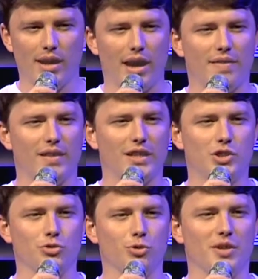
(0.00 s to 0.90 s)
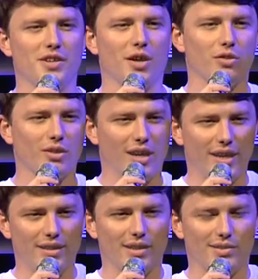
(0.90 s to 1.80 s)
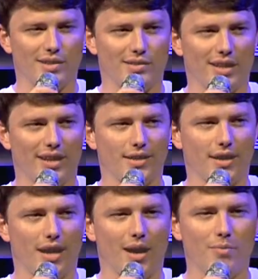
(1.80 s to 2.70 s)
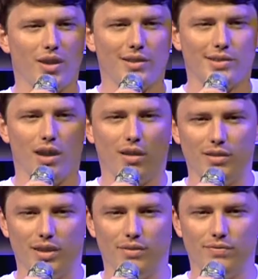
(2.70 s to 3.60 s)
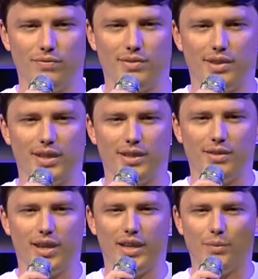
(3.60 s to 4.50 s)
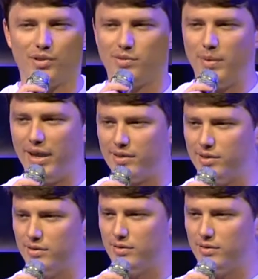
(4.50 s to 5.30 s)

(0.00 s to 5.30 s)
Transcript: And then they drew another line that says like, I'm not tall enough to get any respect.